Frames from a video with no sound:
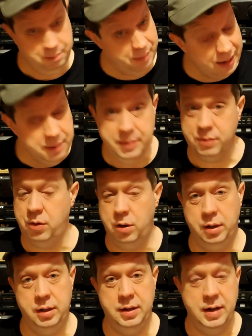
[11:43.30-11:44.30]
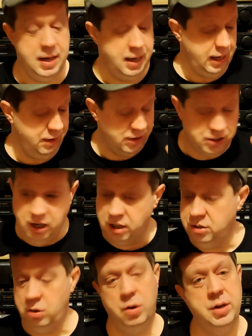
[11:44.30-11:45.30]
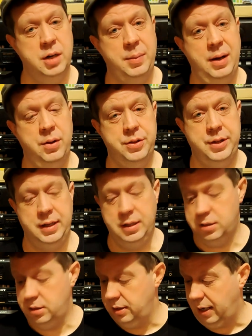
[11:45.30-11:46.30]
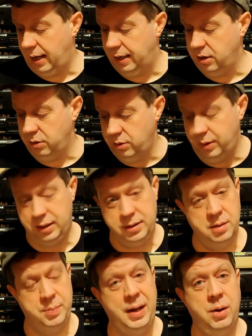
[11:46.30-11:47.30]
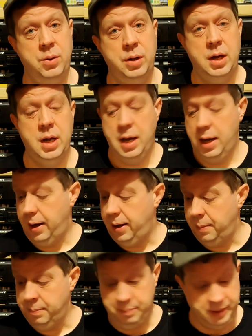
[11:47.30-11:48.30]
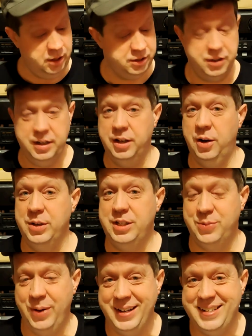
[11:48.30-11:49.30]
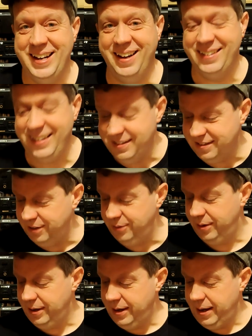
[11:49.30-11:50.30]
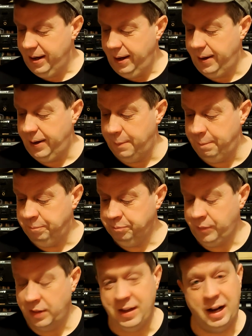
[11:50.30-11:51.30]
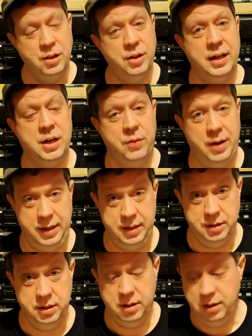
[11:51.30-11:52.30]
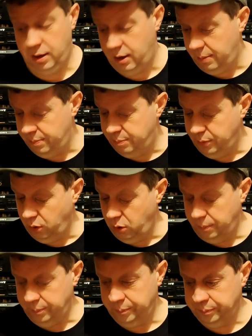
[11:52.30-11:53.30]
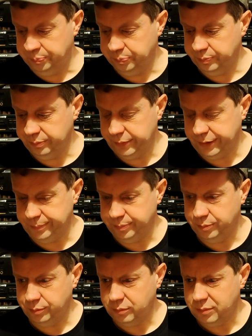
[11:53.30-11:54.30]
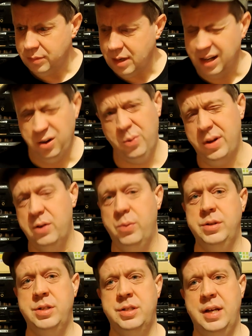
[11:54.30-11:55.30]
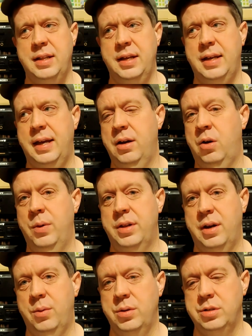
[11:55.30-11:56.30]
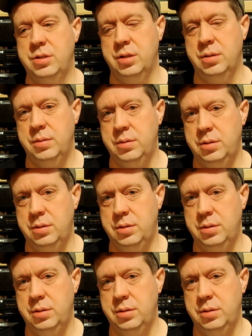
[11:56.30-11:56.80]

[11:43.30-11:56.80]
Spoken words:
I might be wrong, and if I start talking about things that I don't know anything about, because I think I know which is which out of these two, then I'll look like a right idiot. But I don't know whether I want to say that yet, or whether I want to